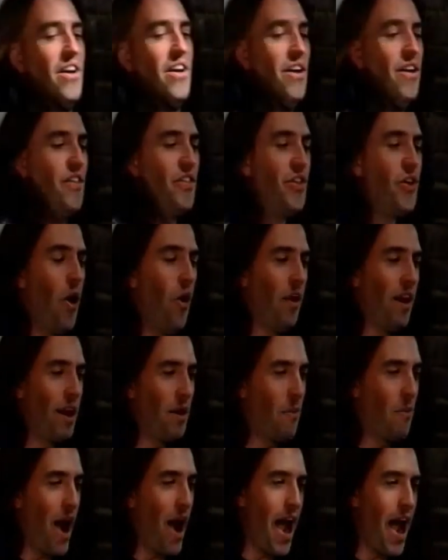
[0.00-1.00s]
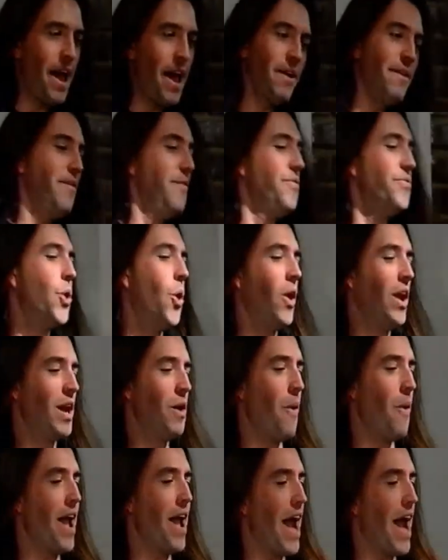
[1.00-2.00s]
The only way, the only way
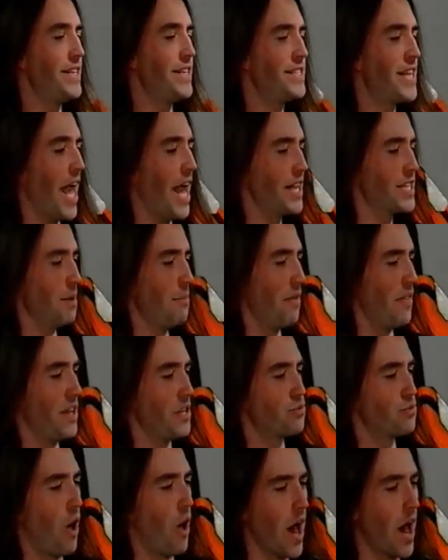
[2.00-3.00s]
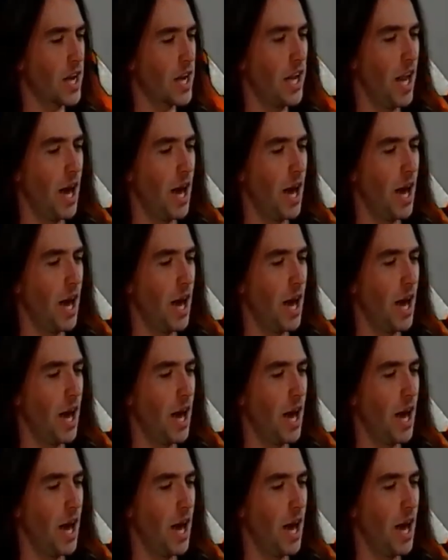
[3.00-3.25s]
I'd take some of these rock club